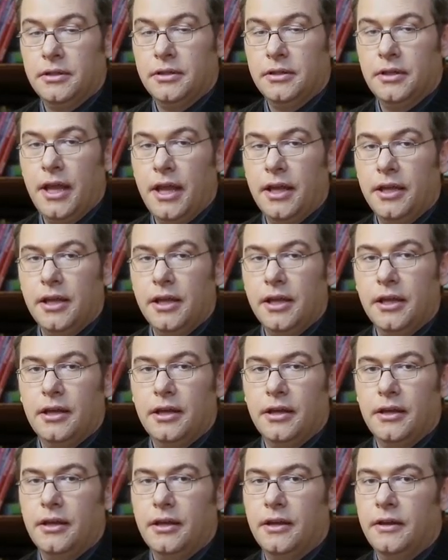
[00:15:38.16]
taking
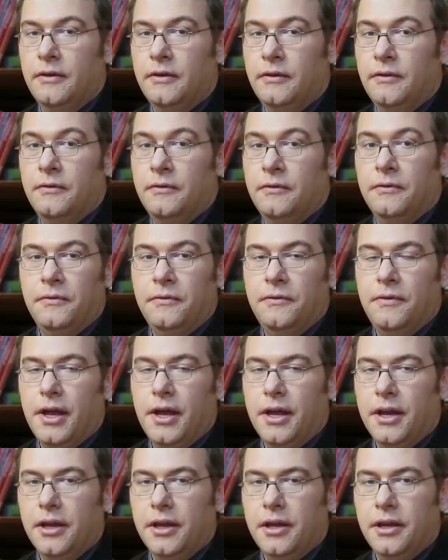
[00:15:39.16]
a
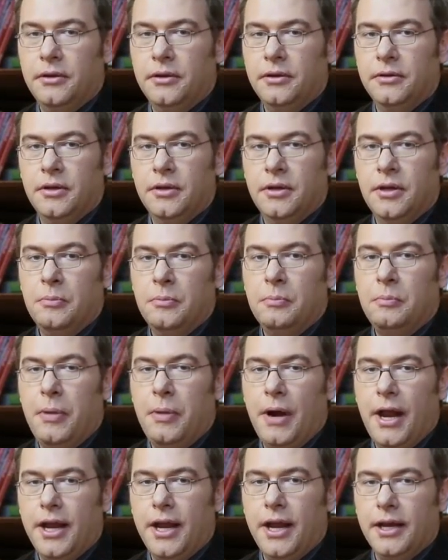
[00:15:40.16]
very
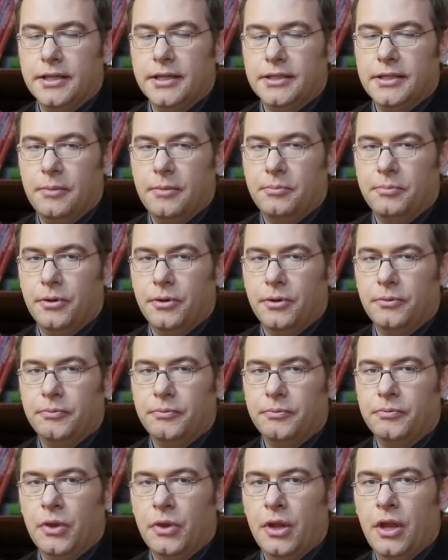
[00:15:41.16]
plain example.
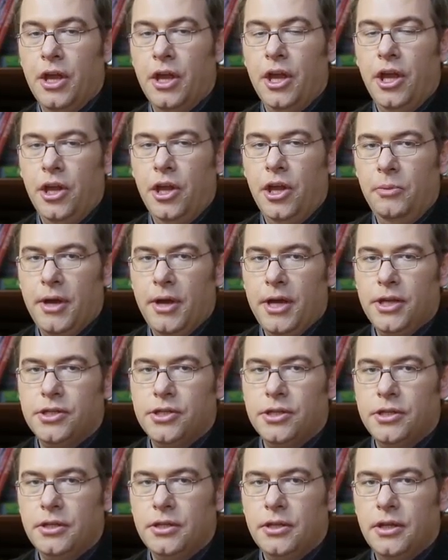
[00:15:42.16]

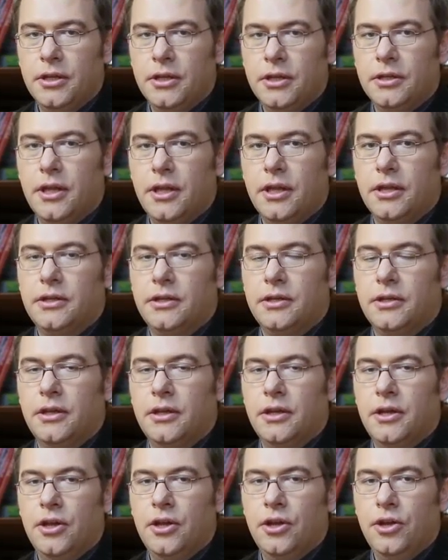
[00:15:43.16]
Imagine that
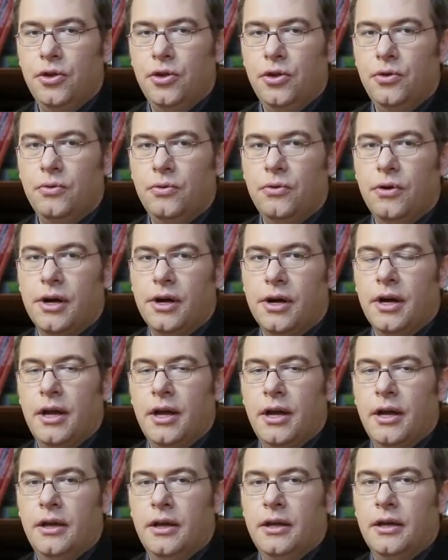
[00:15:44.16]
you are
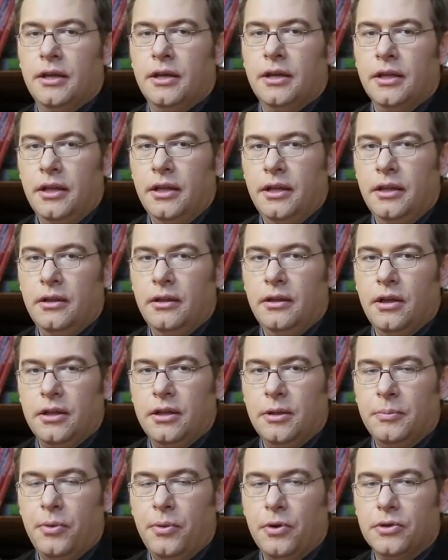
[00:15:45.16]

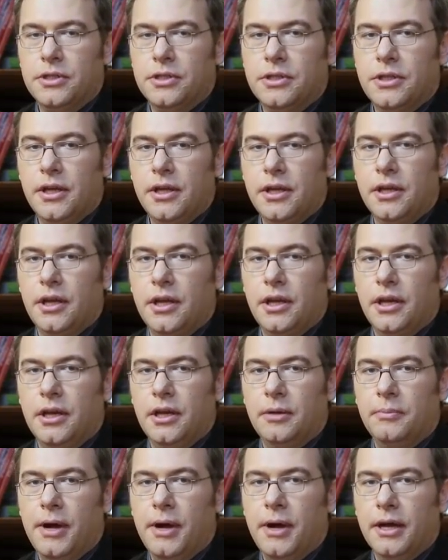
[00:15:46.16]
depositing in
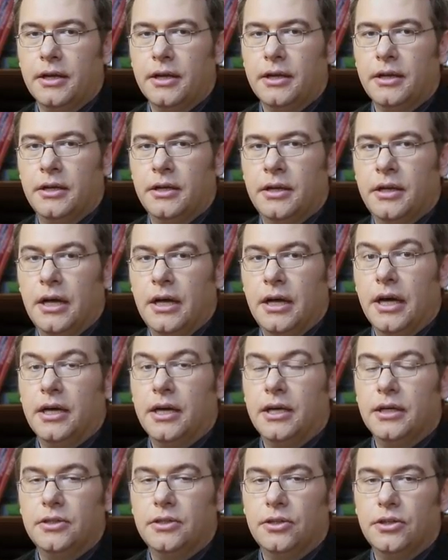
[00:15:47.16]
a bank
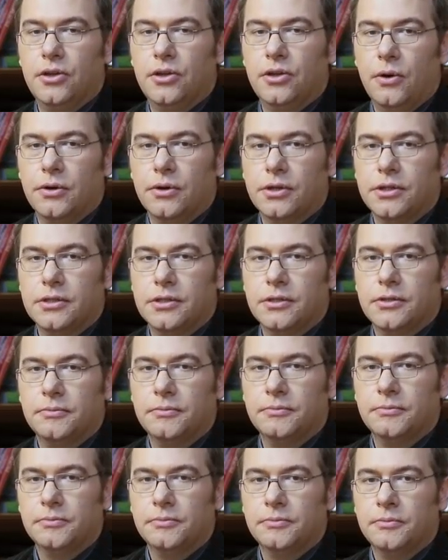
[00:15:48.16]
$100
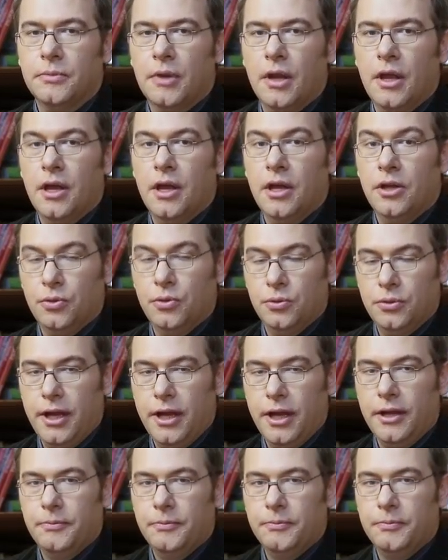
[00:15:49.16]

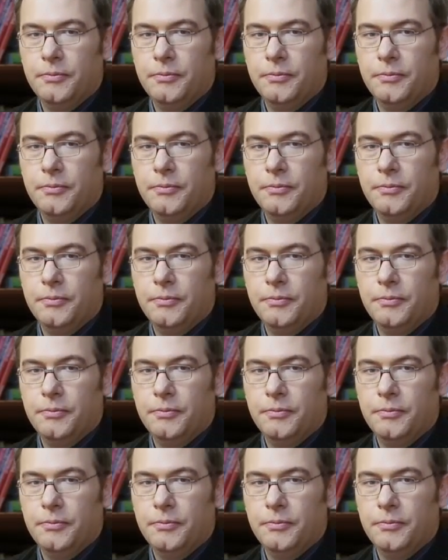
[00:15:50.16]
today,